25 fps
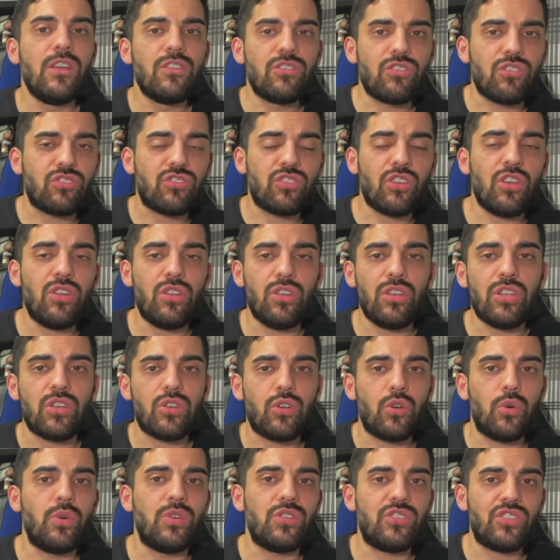So certainly
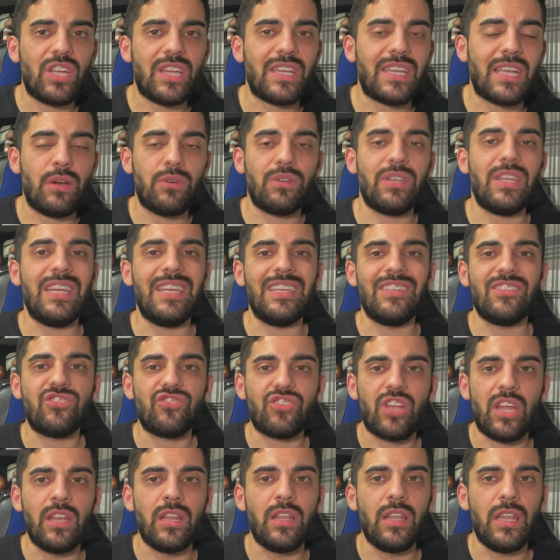go and check out his
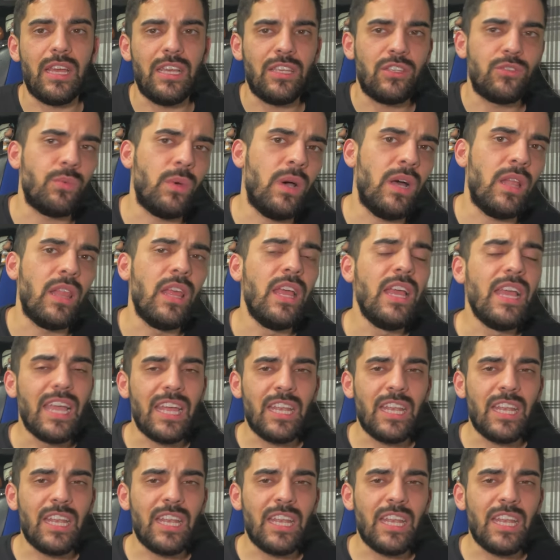channel as well.